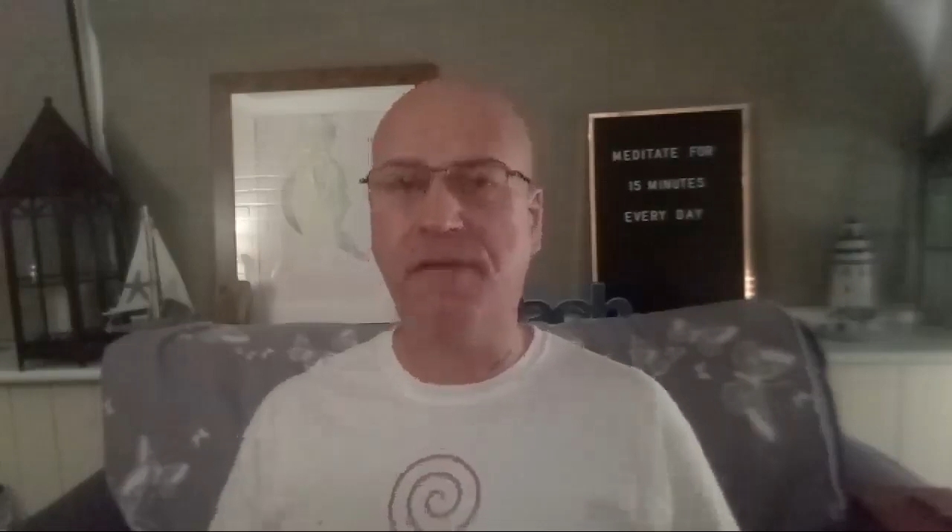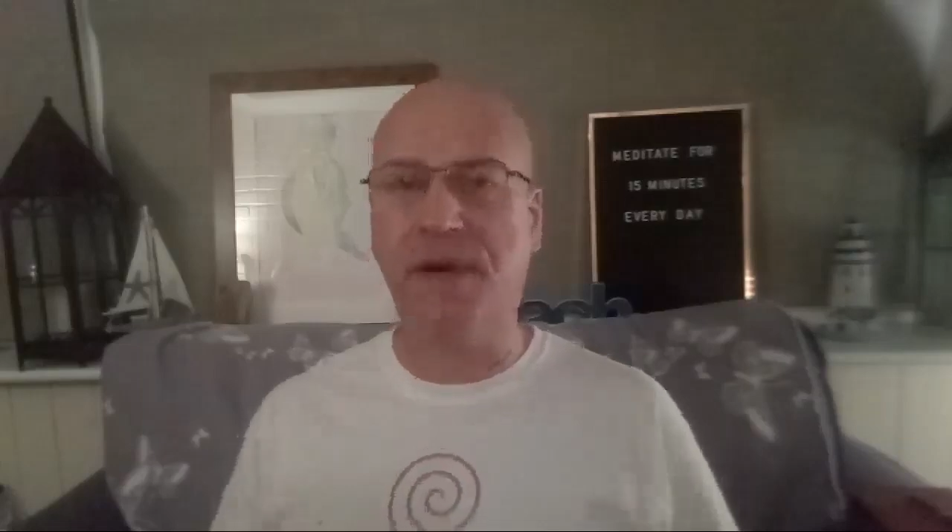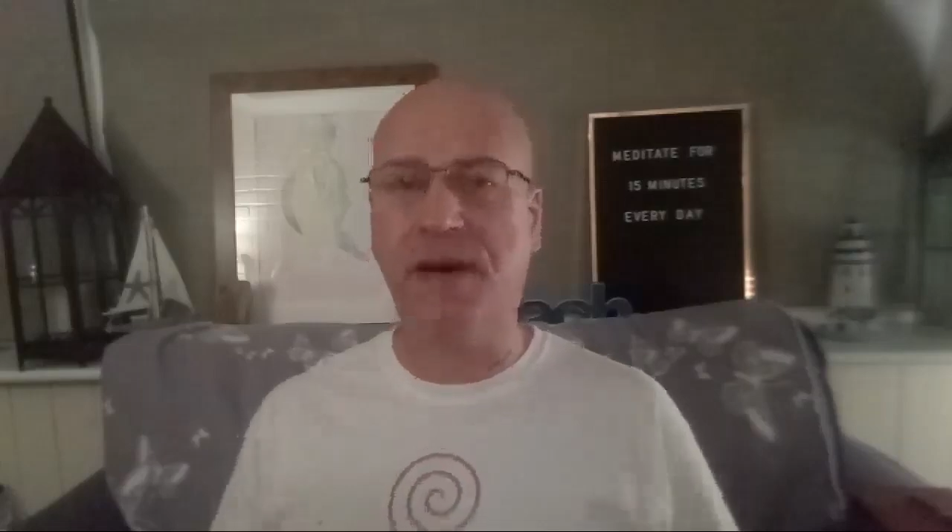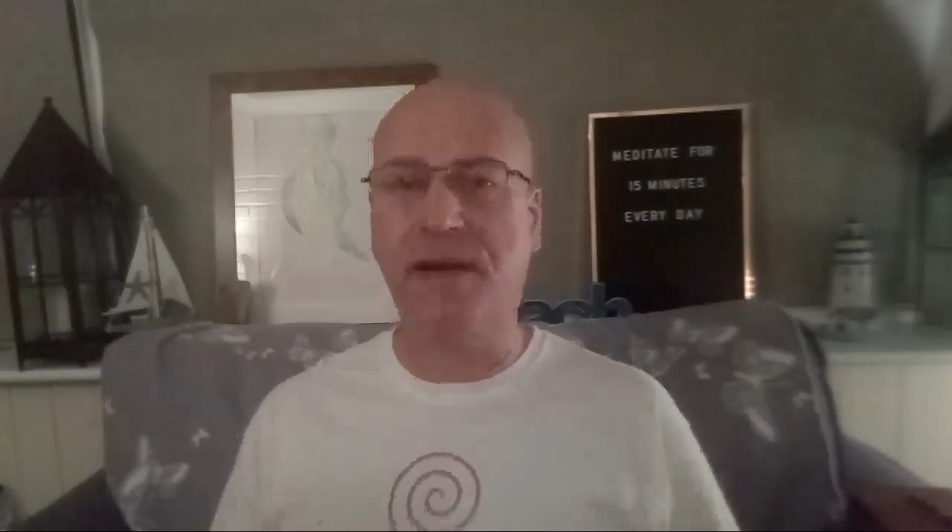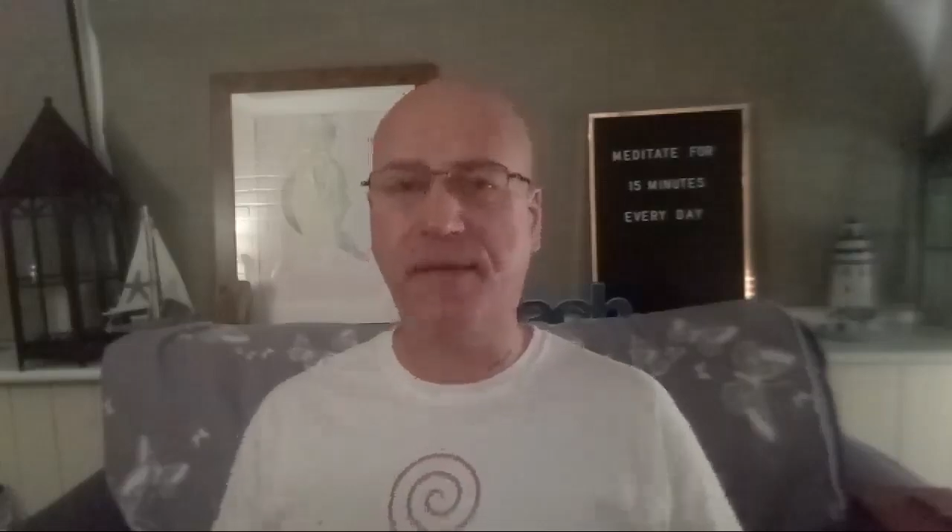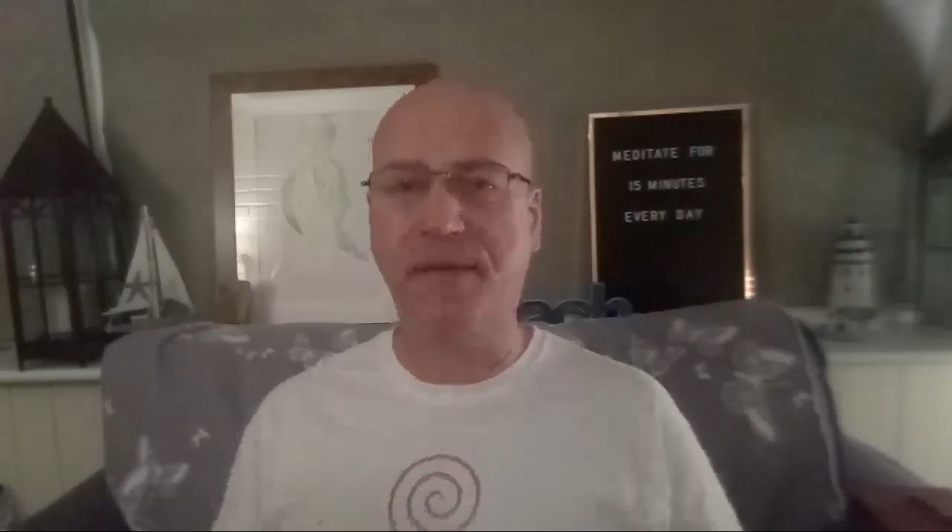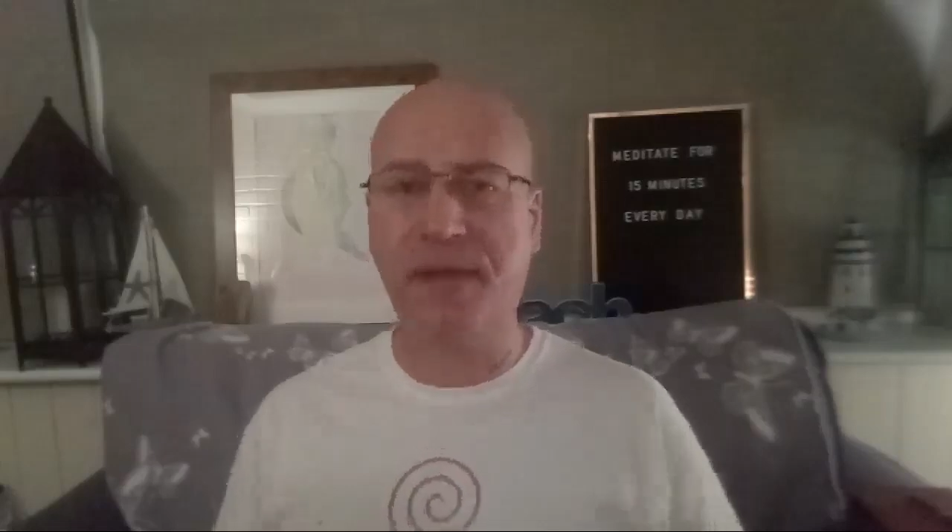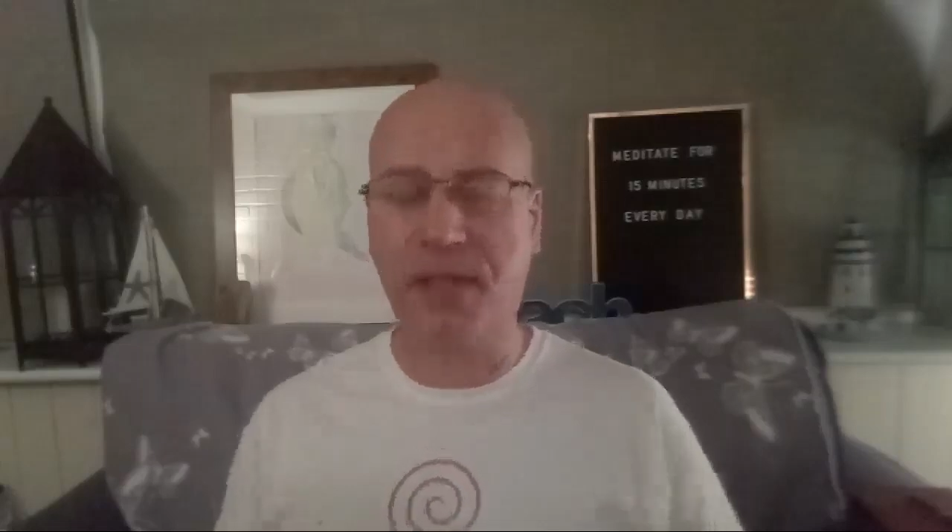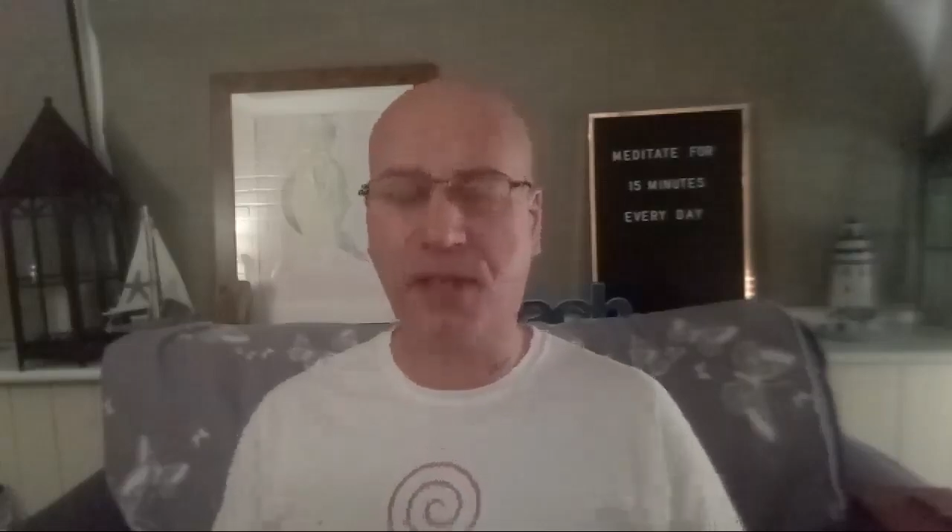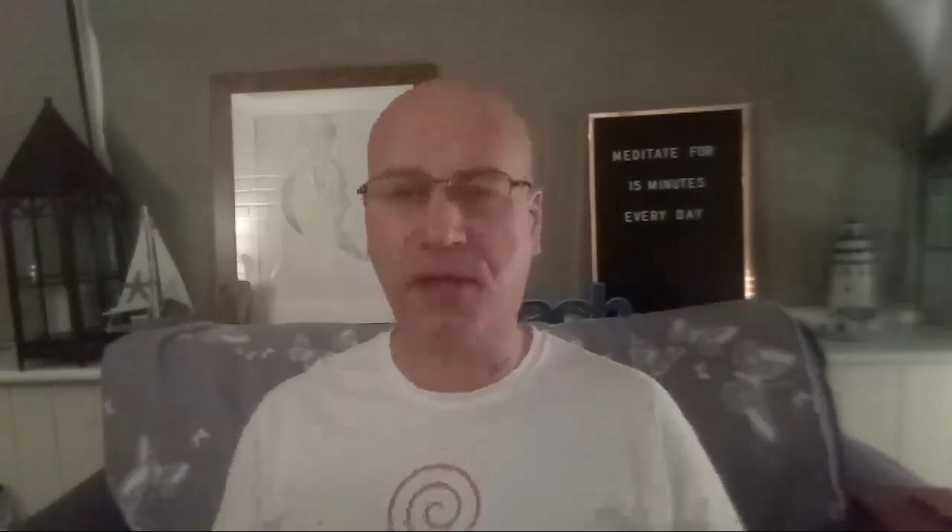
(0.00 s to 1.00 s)
five
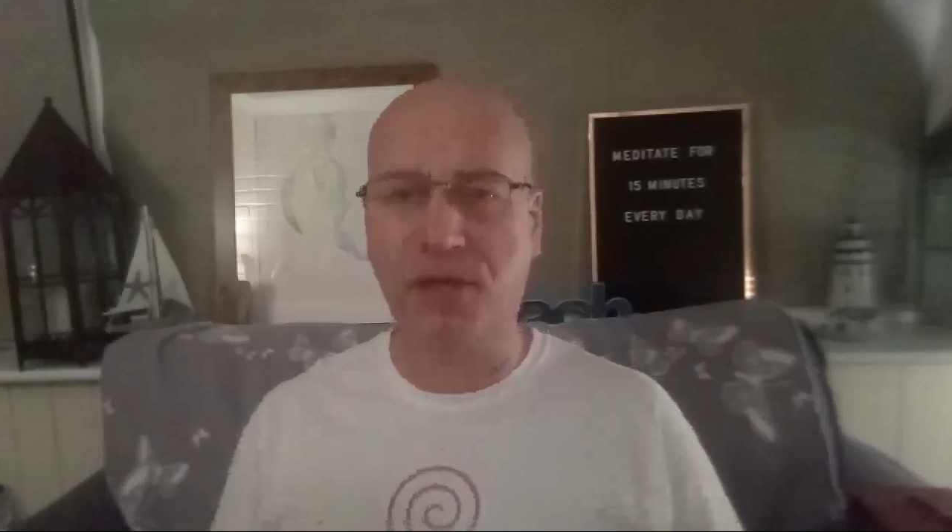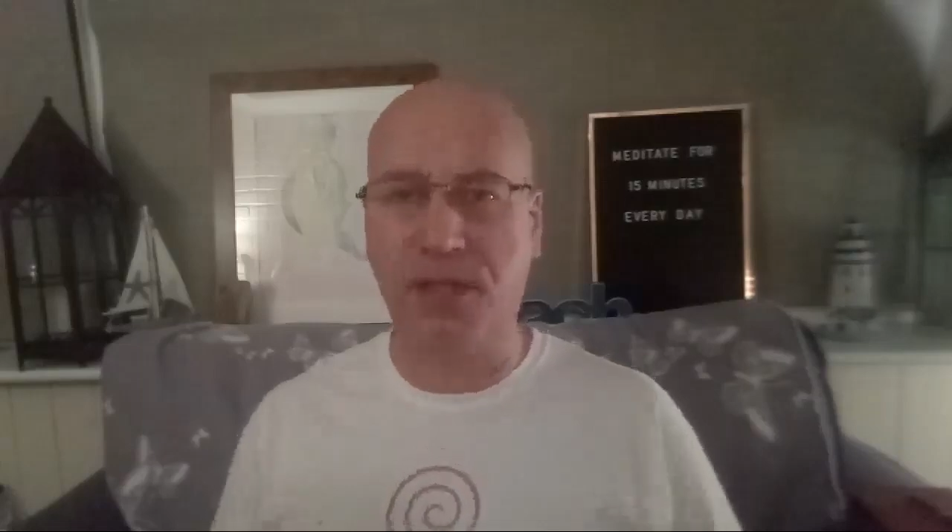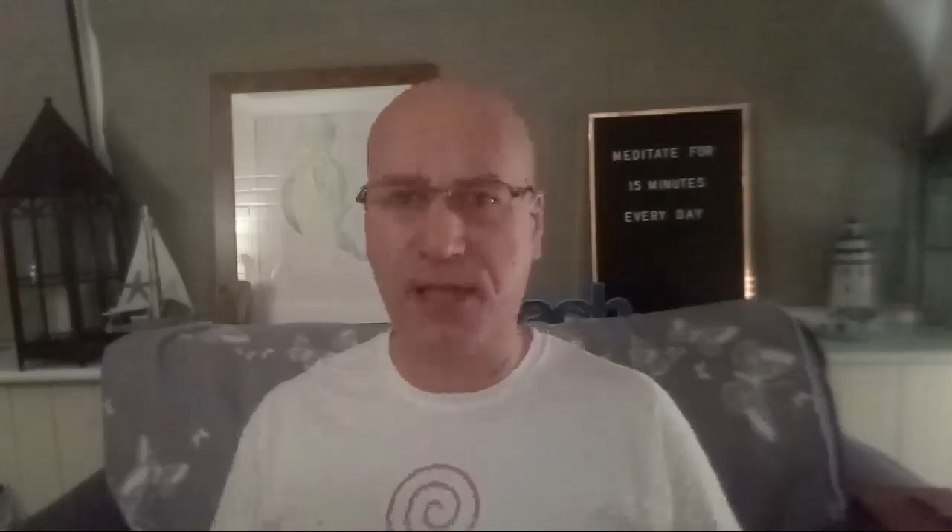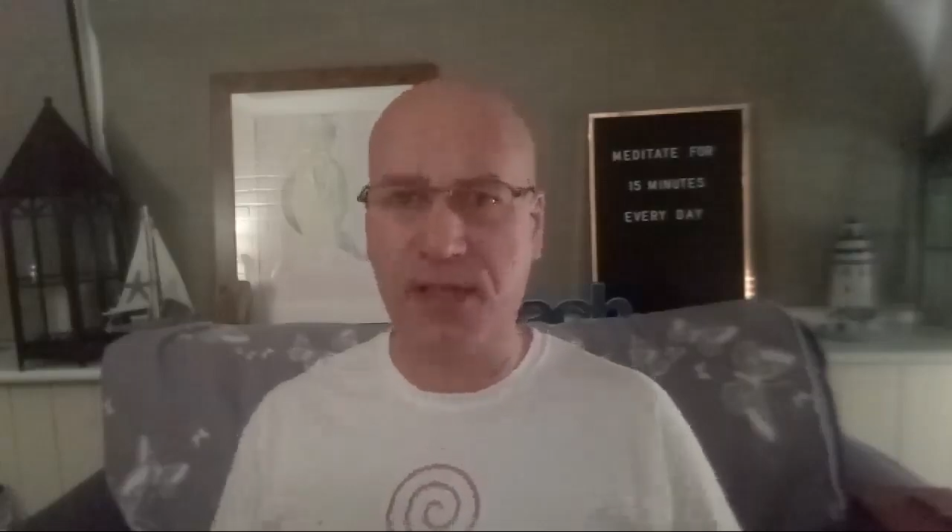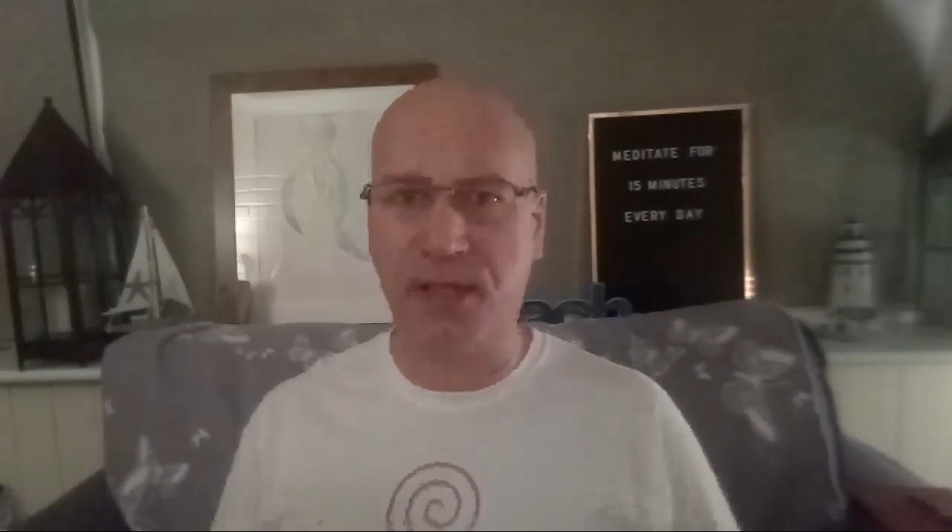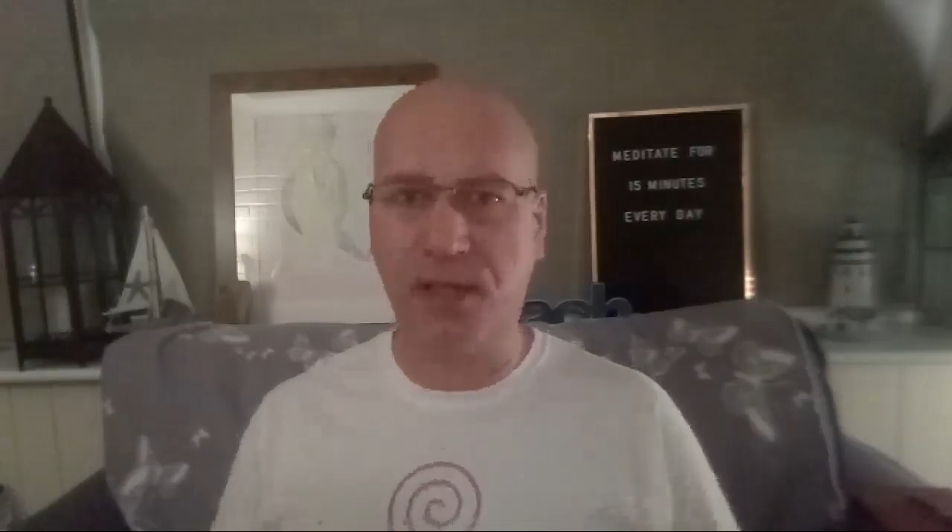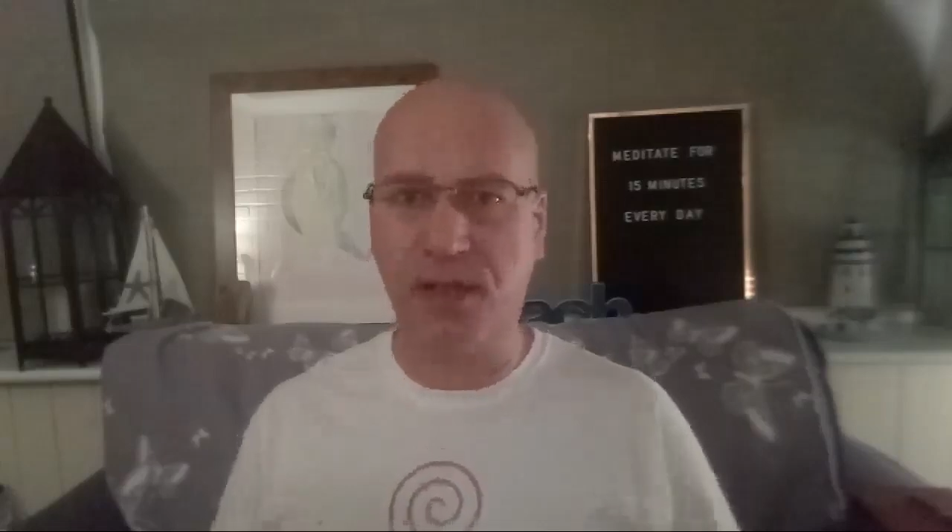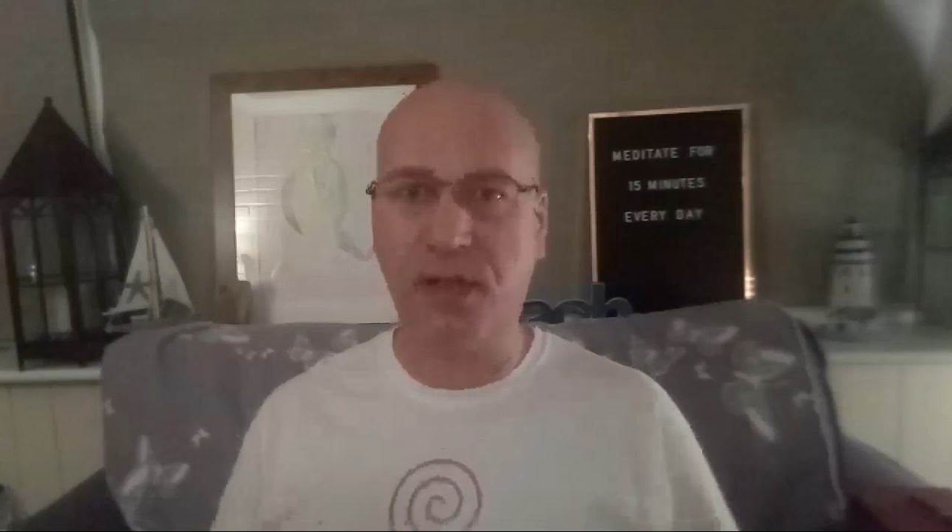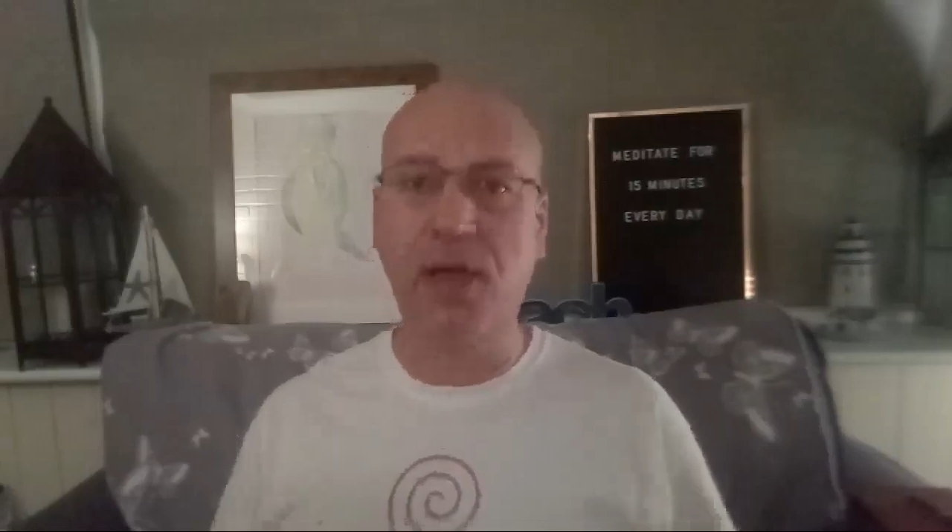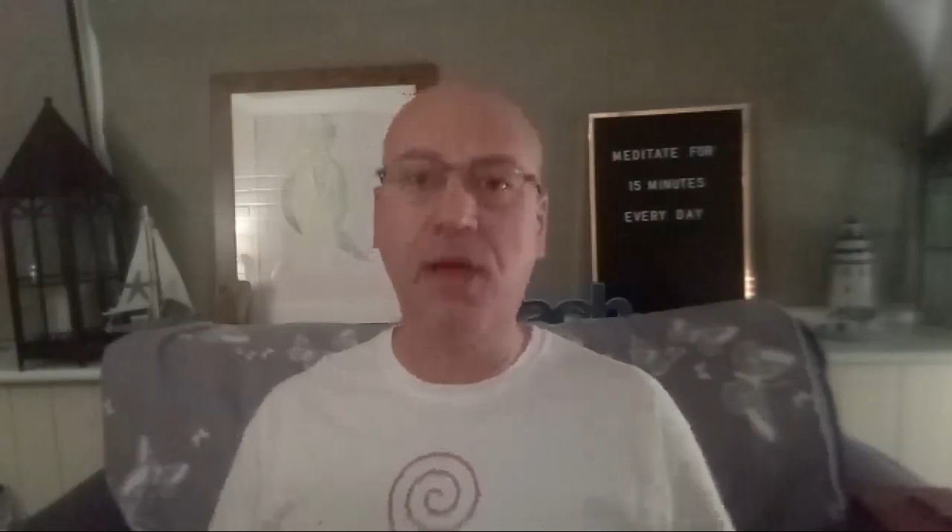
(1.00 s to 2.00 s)
physical senses.